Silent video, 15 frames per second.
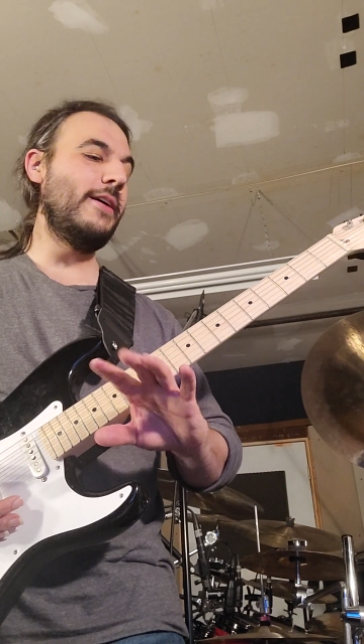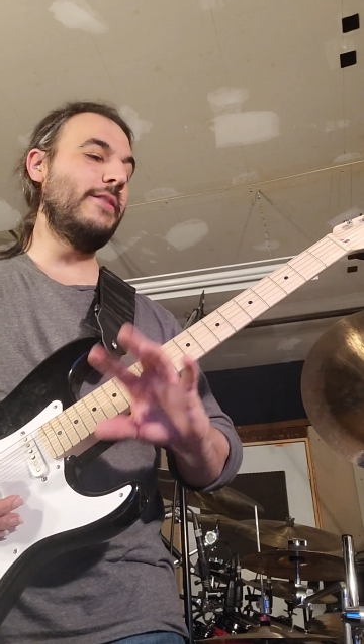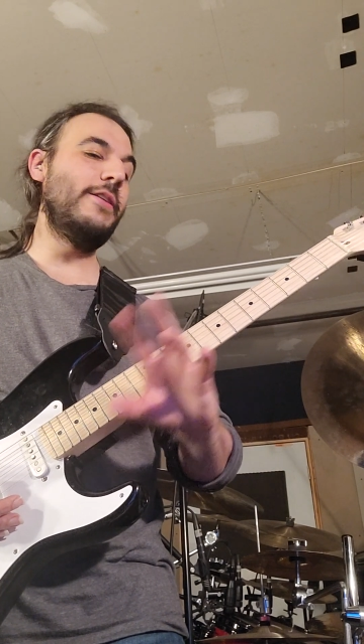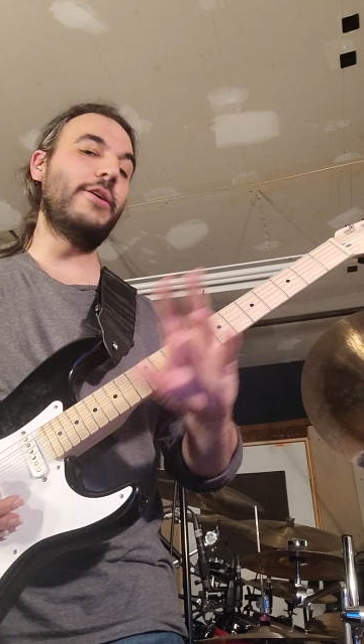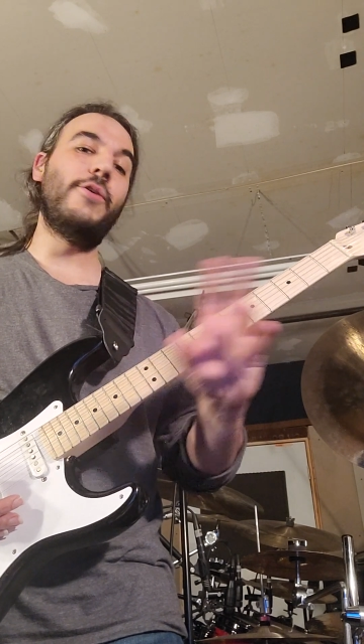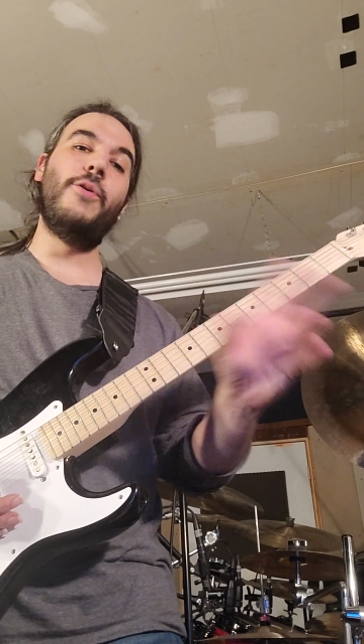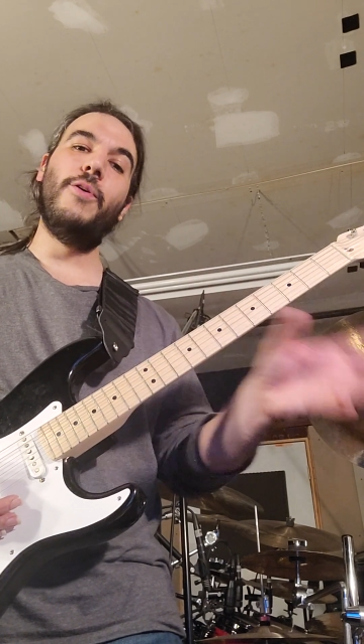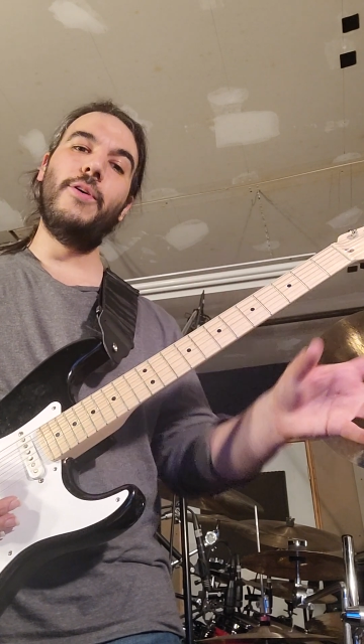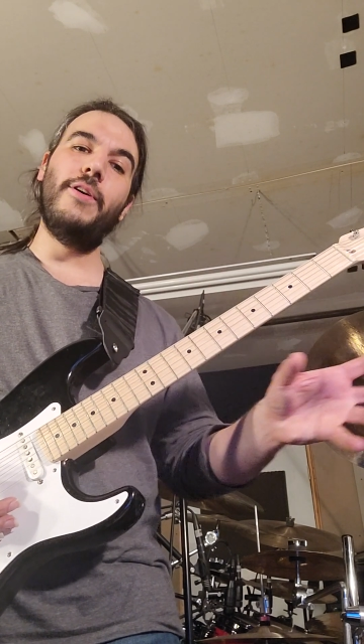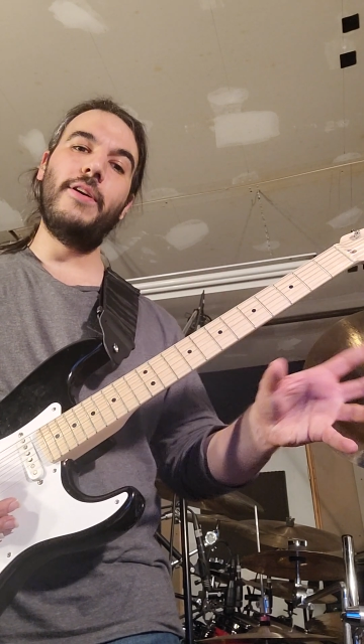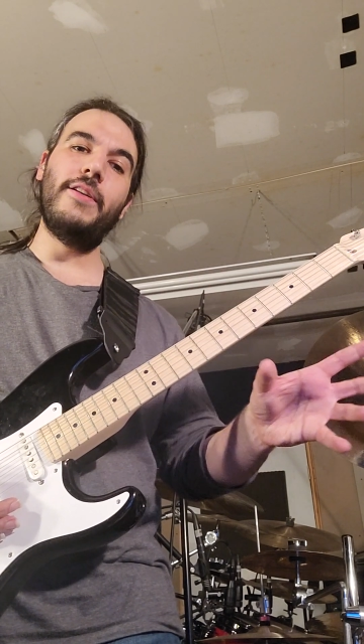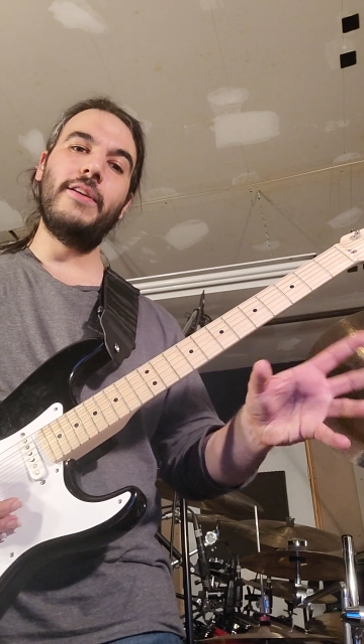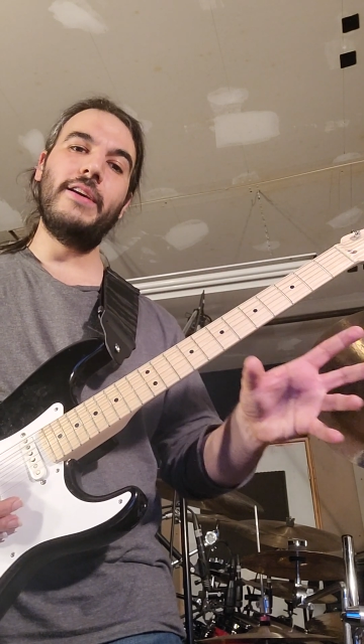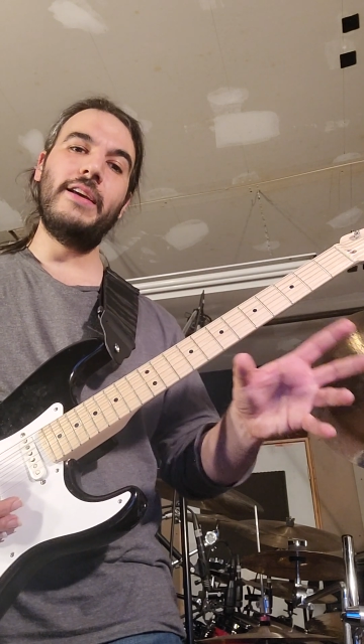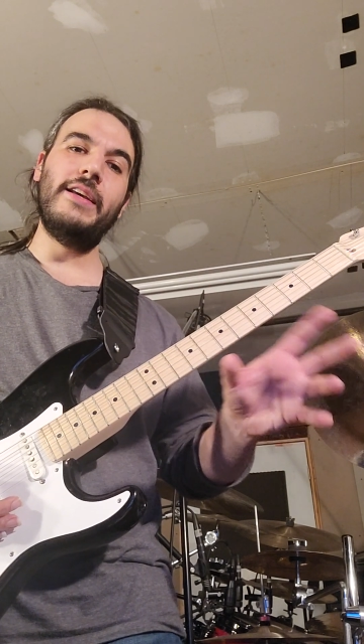the chord
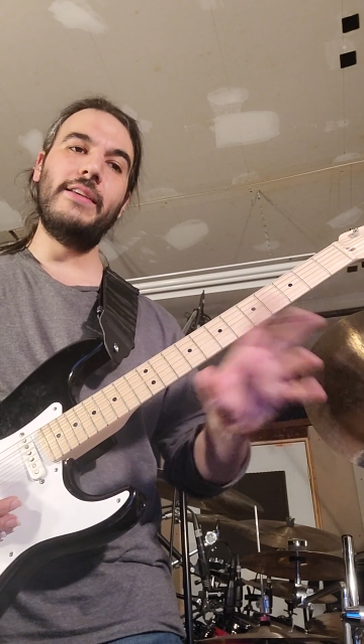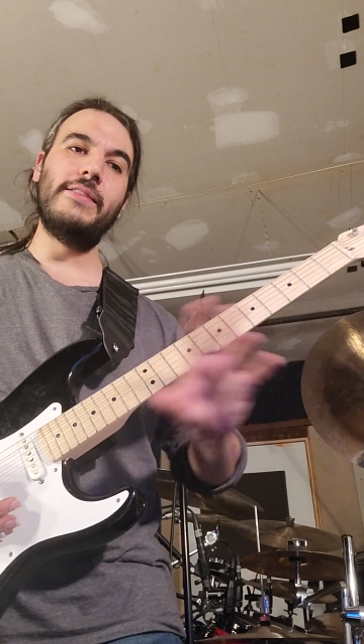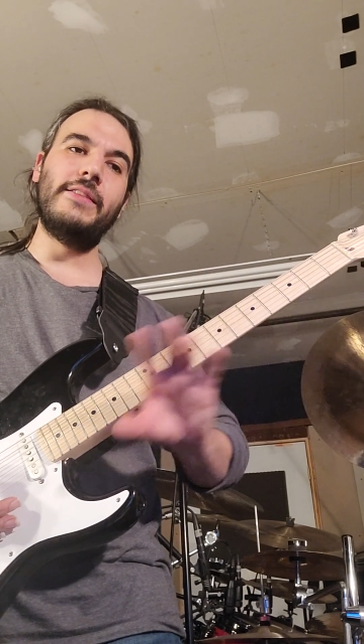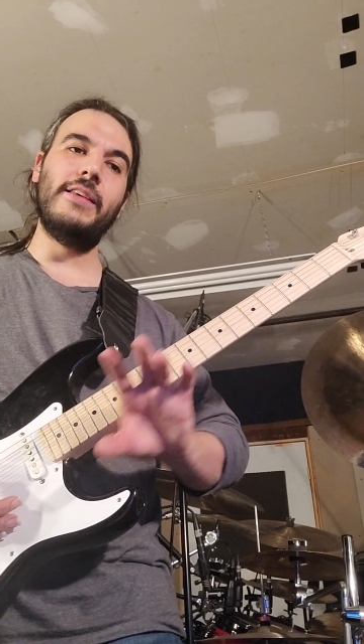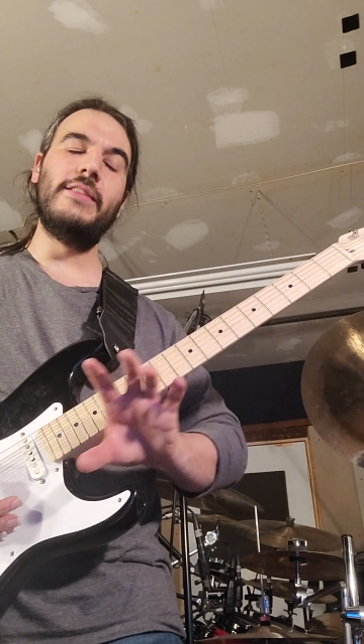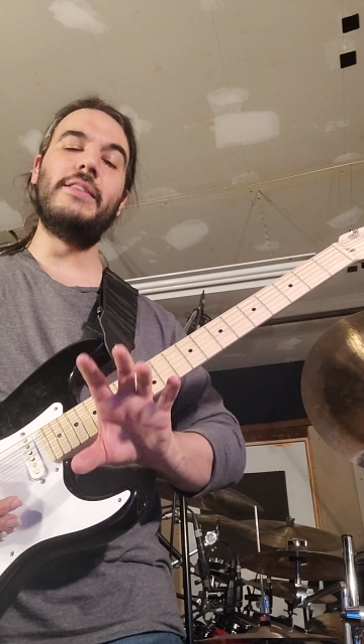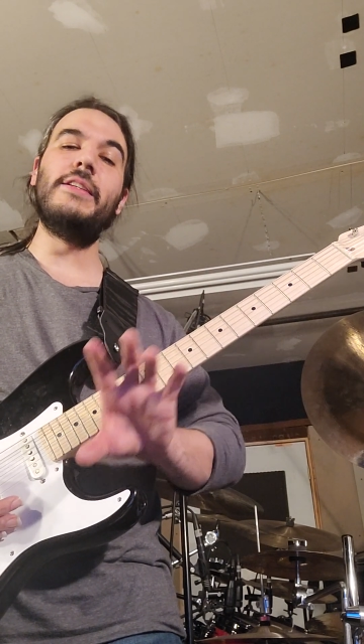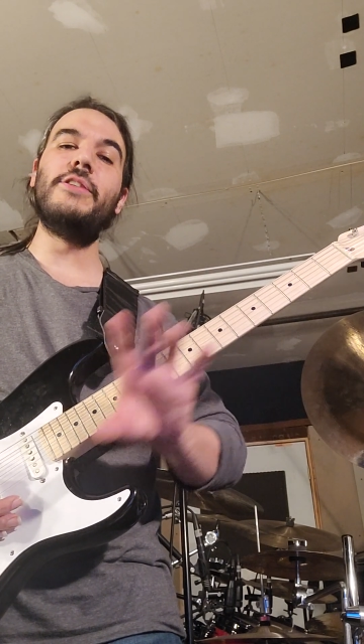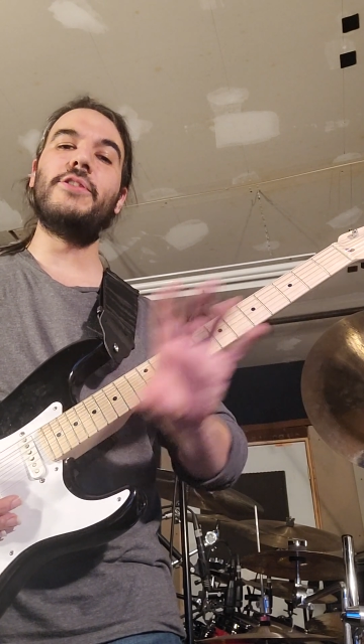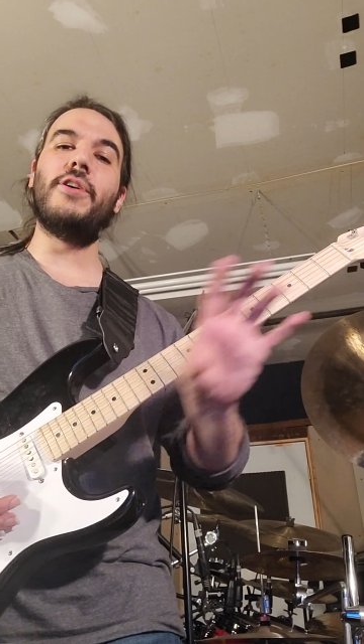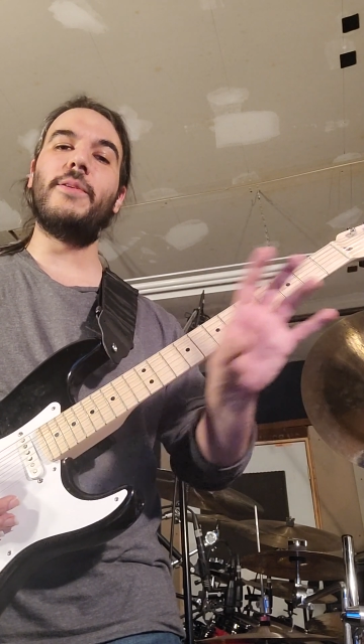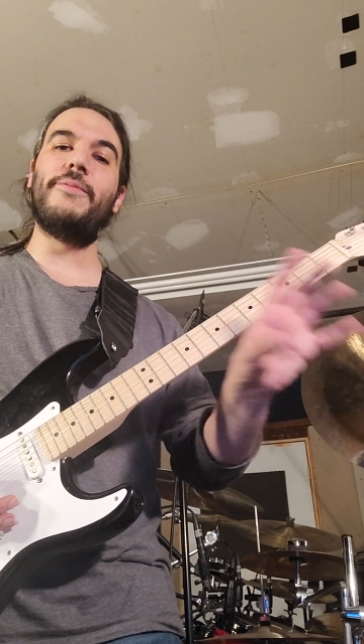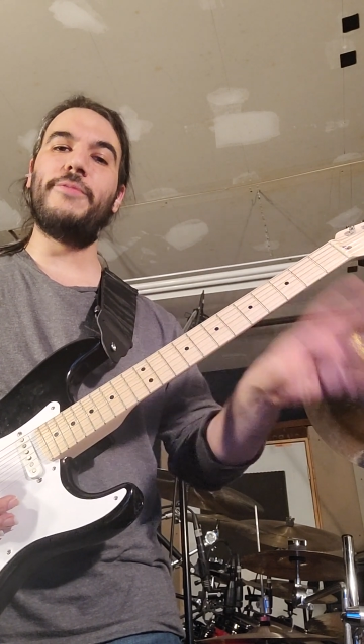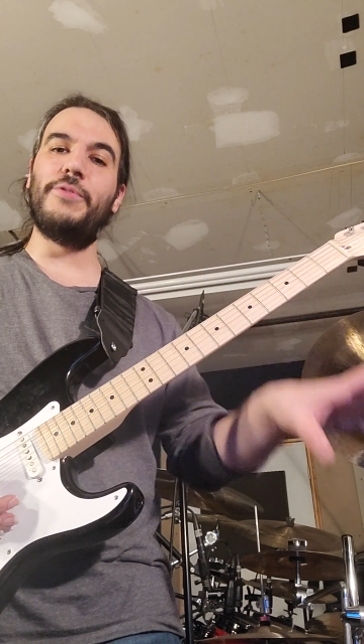is the D sharp